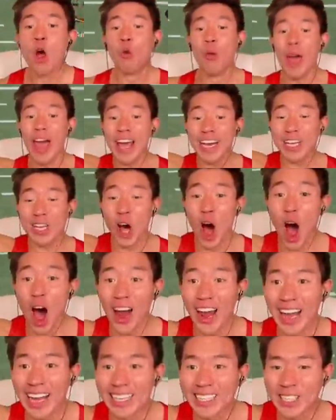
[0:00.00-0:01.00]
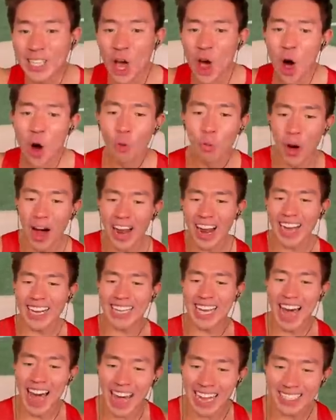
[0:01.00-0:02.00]
We caught it. What a
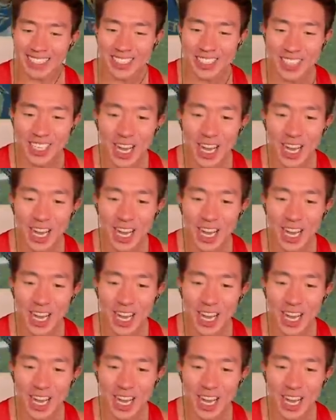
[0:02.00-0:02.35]
catch.